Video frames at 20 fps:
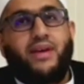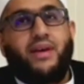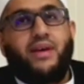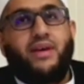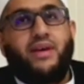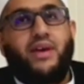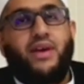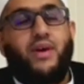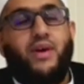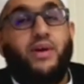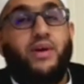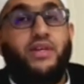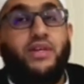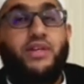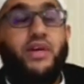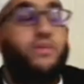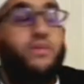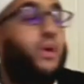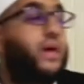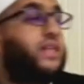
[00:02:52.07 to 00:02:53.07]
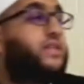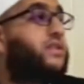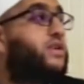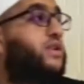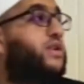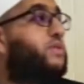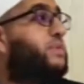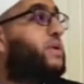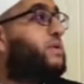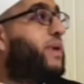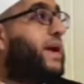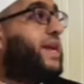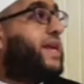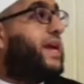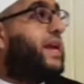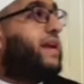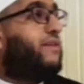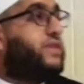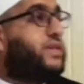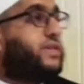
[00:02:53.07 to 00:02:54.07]
he wants her to be ready
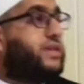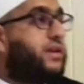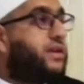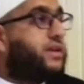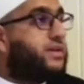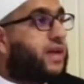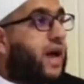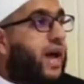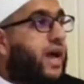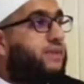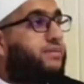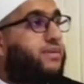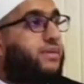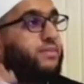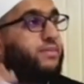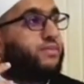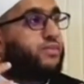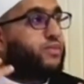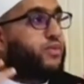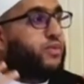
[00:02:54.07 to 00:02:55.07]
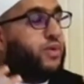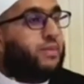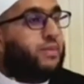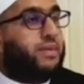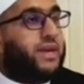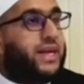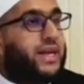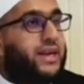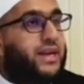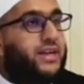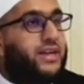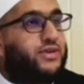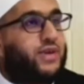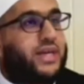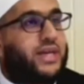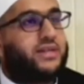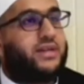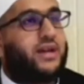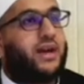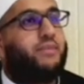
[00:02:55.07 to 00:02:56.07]
at every single time and completely
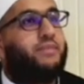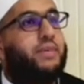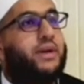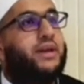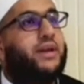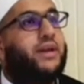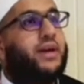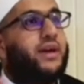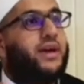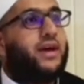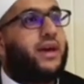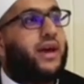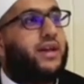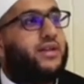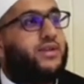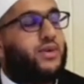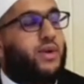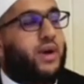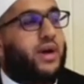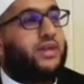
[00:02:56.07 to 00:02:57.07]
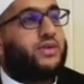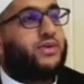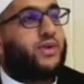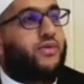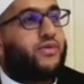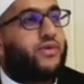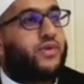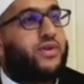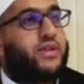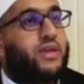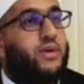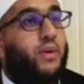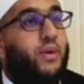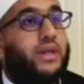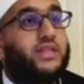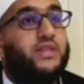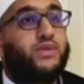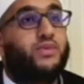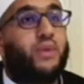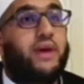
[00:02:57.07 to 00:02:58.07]
dressed up and so on and so forth. He
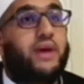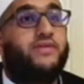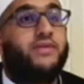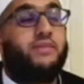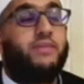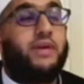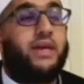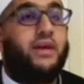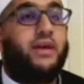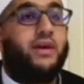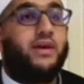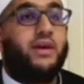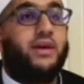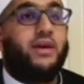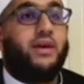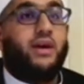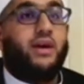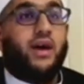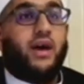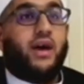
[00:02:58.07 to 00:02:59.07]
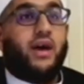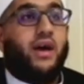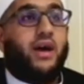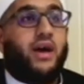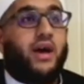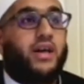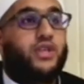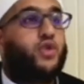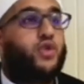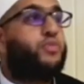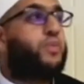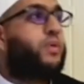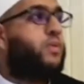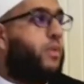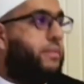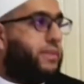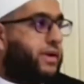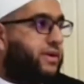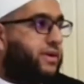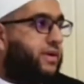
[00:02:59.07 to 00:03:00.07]
wants his wife to be a
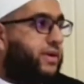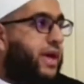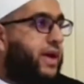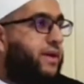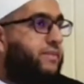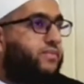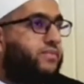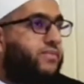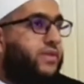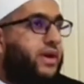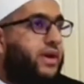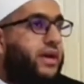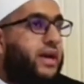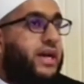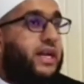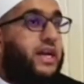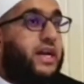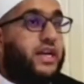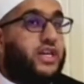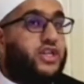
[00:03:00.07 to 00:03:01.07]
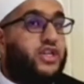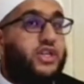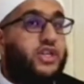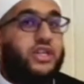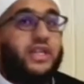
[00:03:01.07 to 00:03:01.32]
superwoman, okay? In addition to